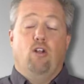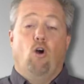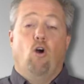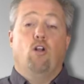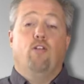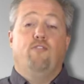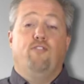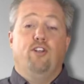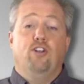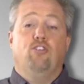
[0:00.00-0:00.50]

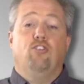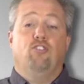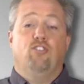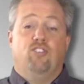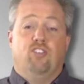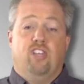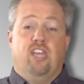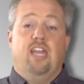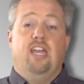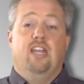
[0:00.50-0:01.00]
artificial
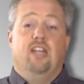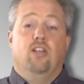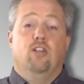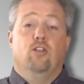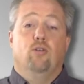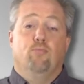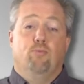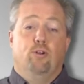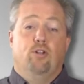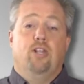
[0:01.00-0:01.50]
skin
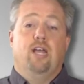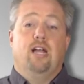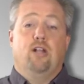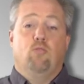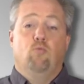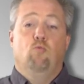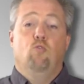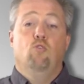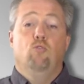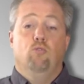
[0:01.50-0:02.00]
to protect
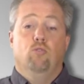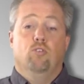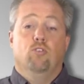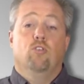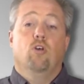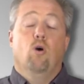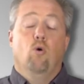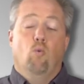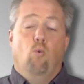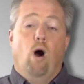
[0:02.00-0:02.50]
wounds
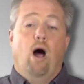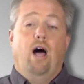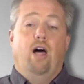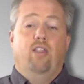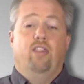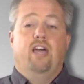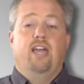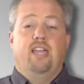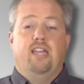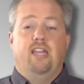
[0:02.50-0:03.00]
while they